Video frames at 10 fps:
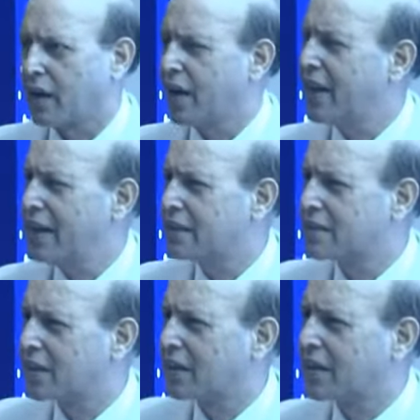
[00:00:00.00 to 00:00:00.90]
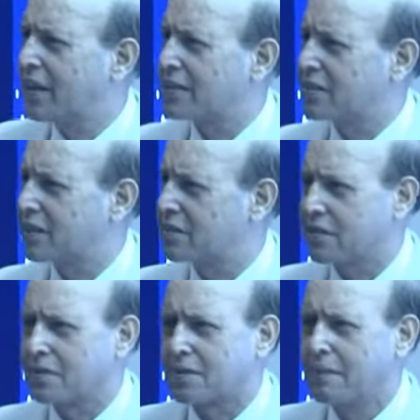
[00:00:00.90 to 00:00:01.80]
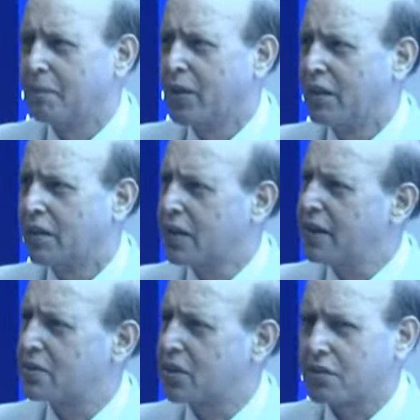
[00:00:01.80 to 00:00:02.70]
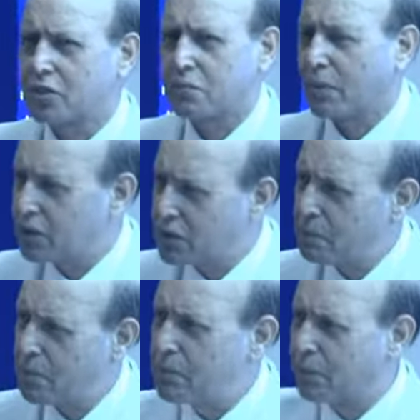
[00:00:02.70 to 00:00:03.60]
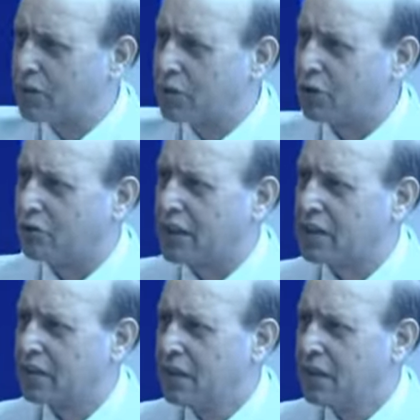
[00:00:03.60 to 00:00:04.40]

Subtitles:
Again, it's a great success because the people drove it.